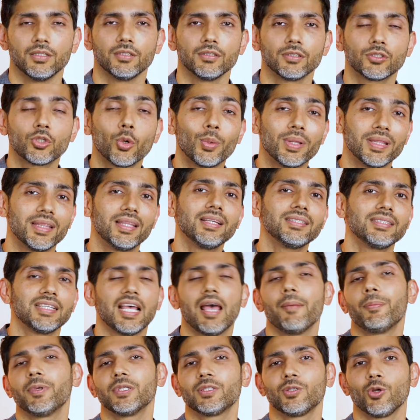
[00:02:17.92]
So in this
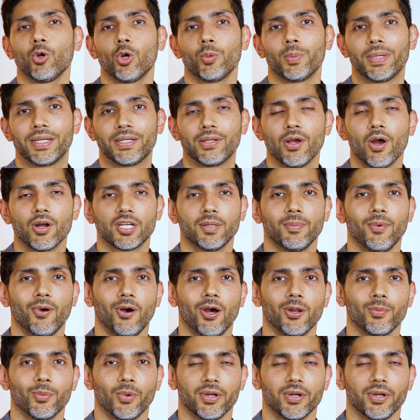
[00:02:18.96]
episode, we talked about